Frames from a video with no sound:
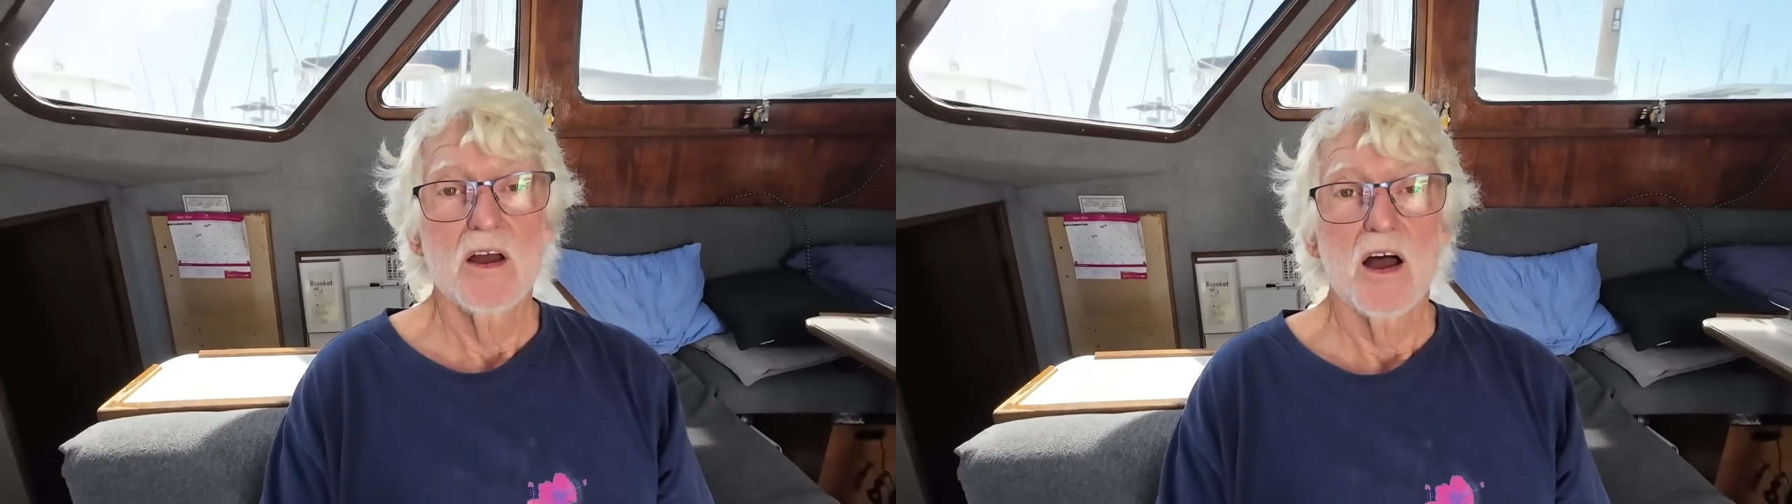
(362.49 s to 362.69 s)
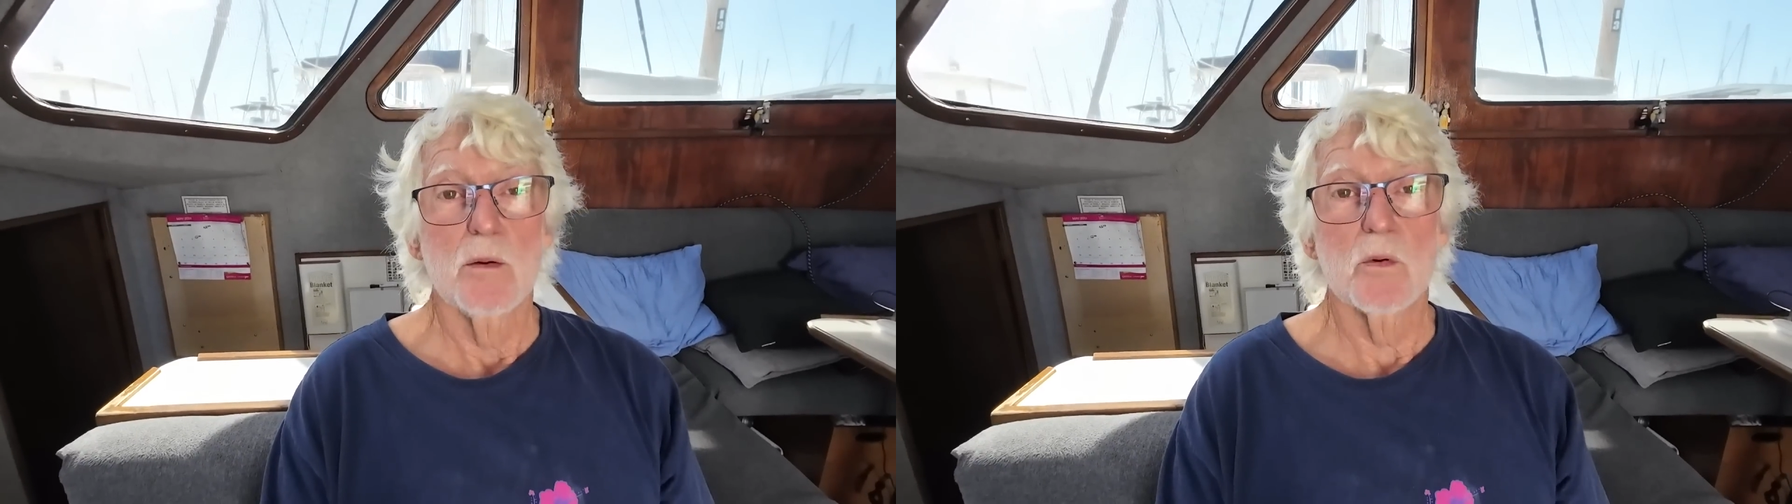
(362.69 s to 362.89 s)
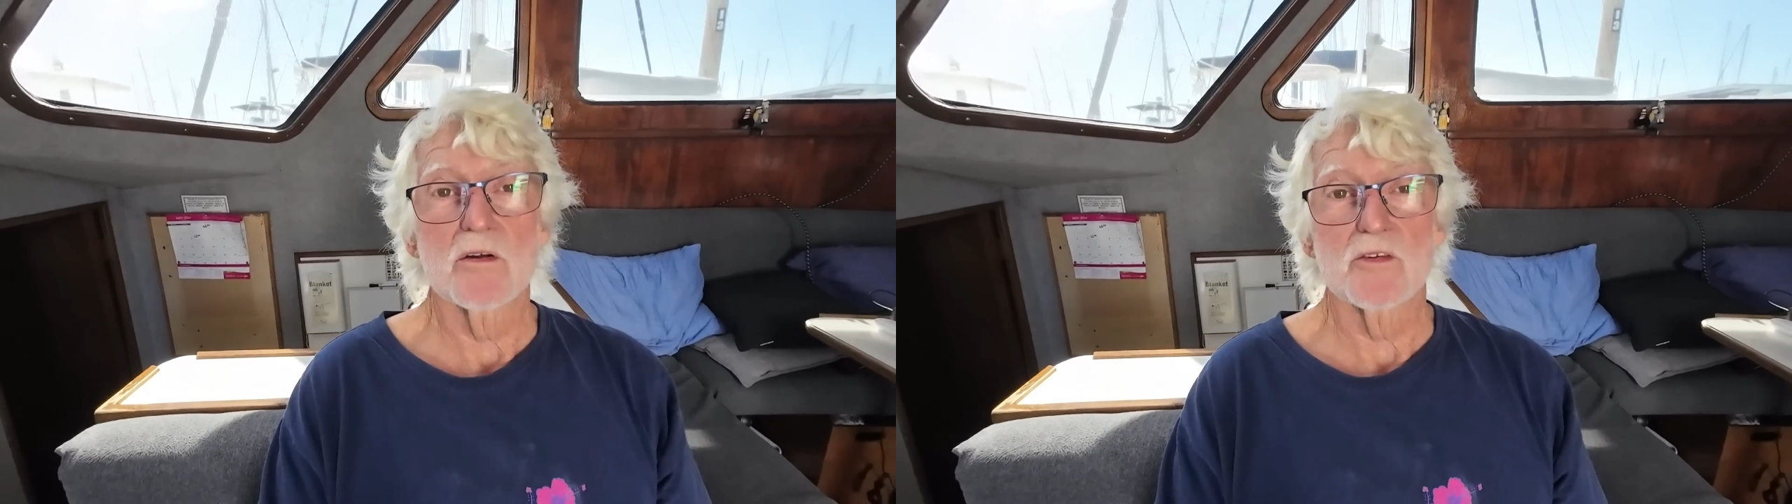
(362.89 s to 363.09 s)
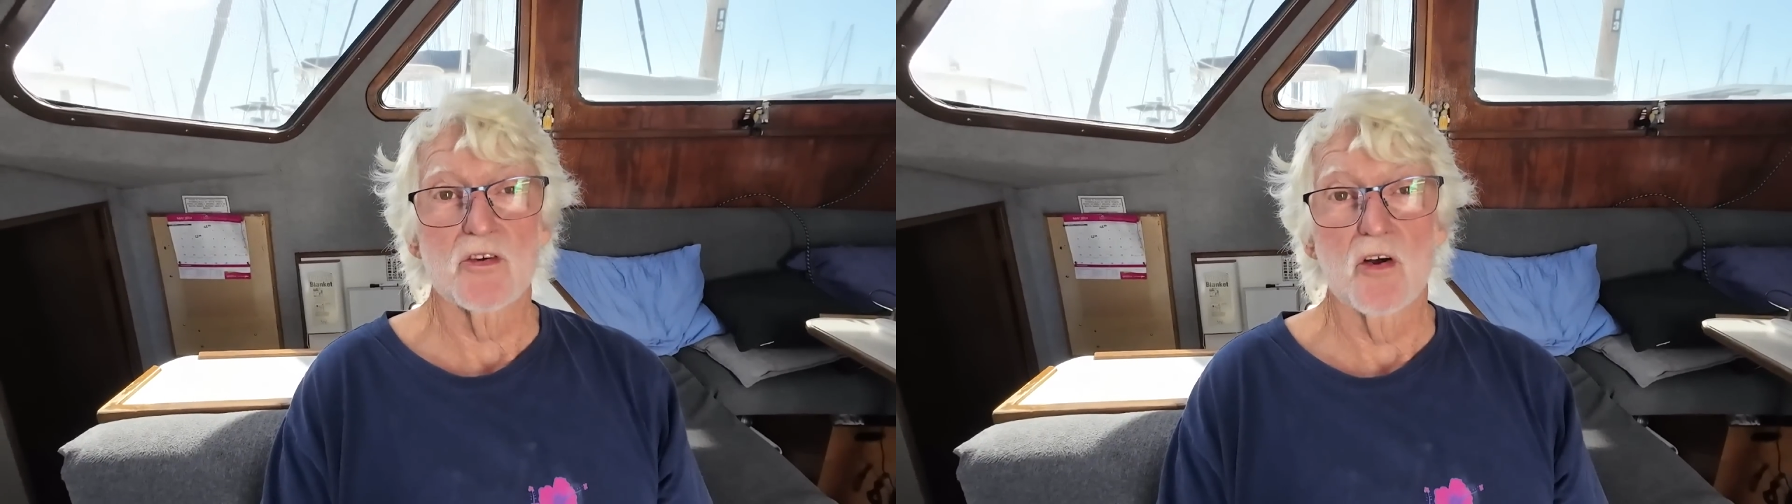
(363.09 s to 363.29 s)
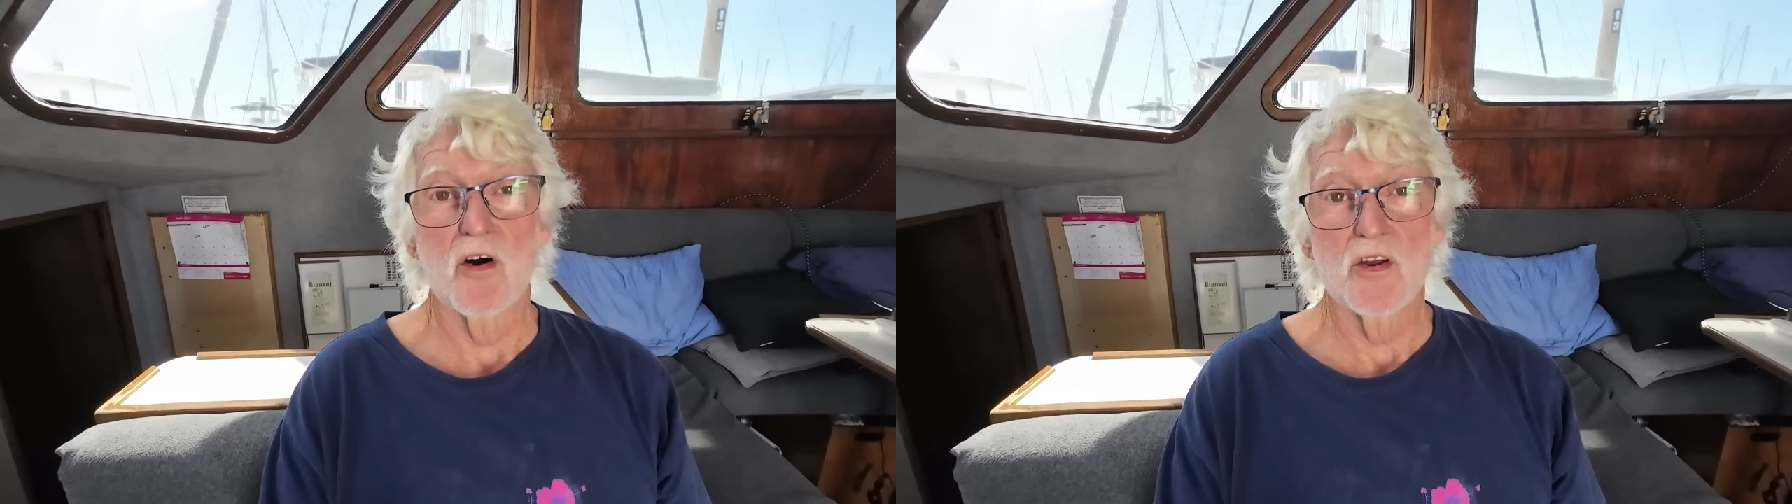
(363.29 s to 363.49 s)
and what I've
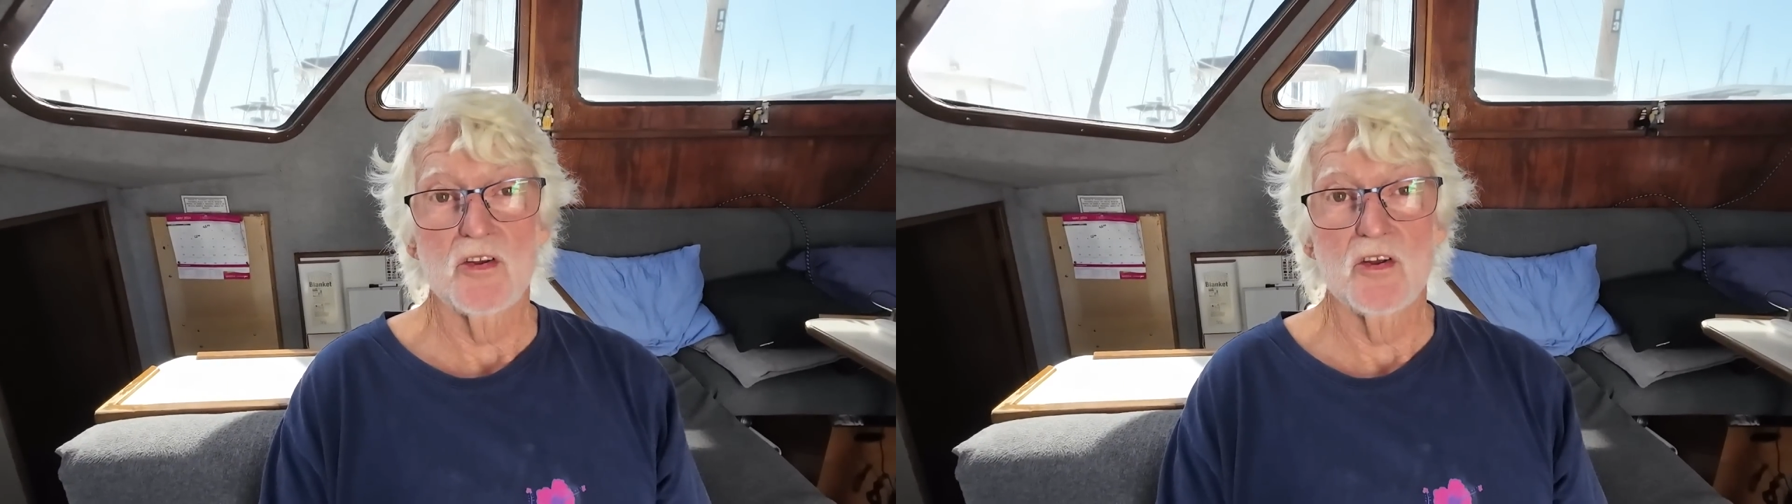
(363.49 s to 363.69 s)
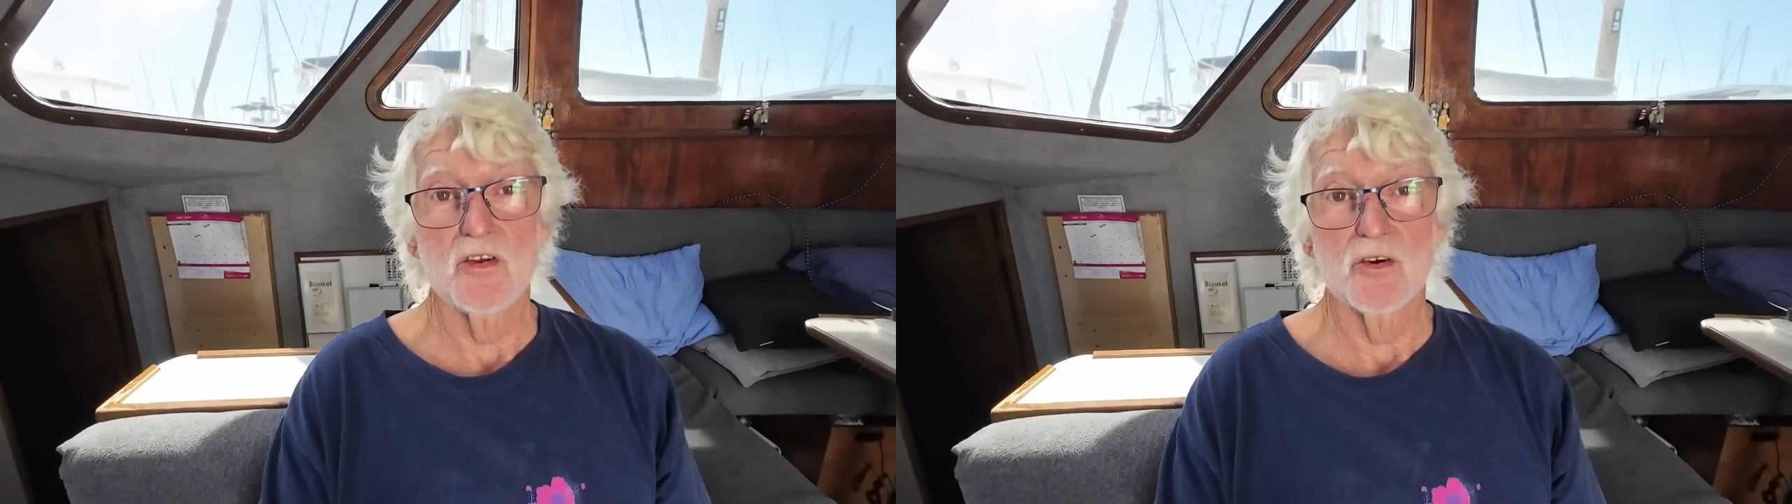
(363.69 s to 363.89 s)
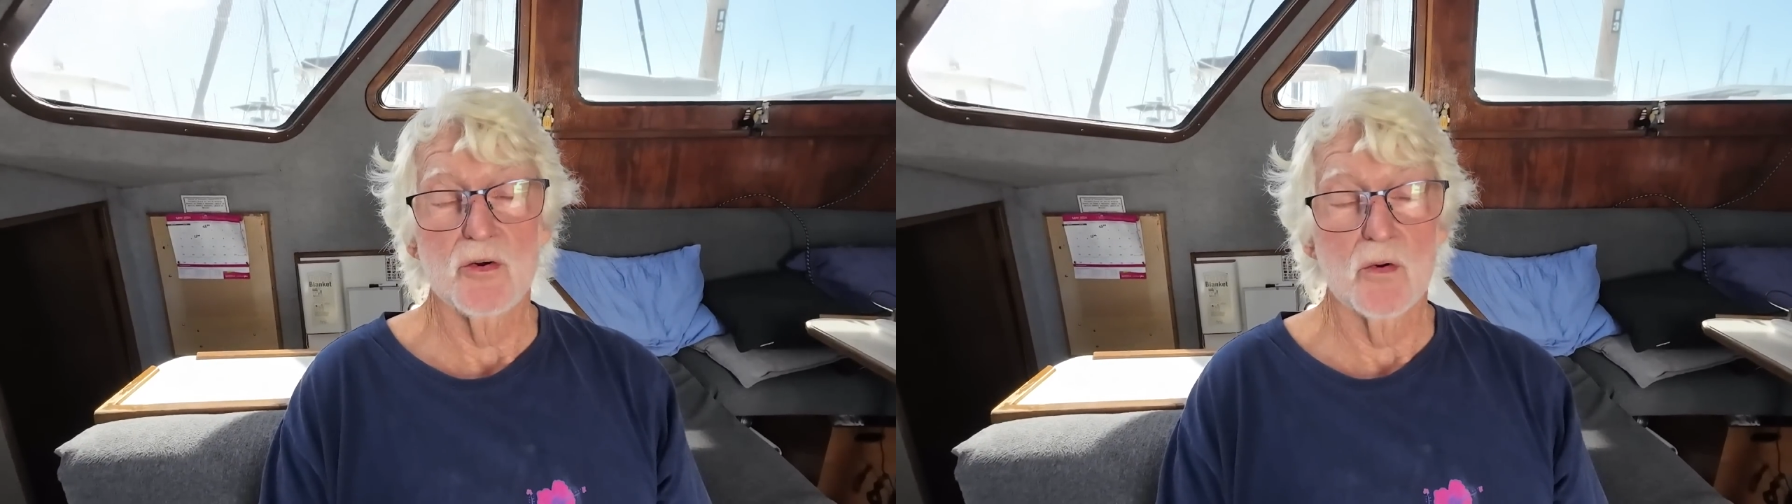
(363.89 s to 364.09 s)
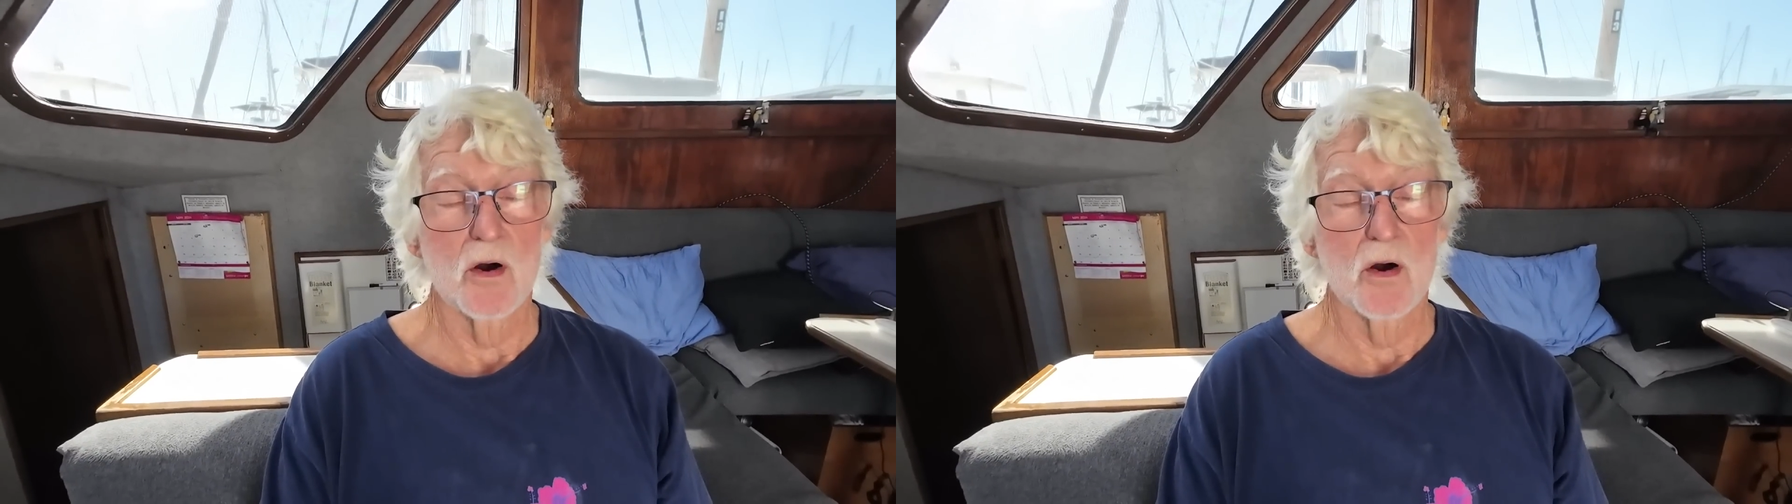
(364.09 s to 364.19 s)
decided to do,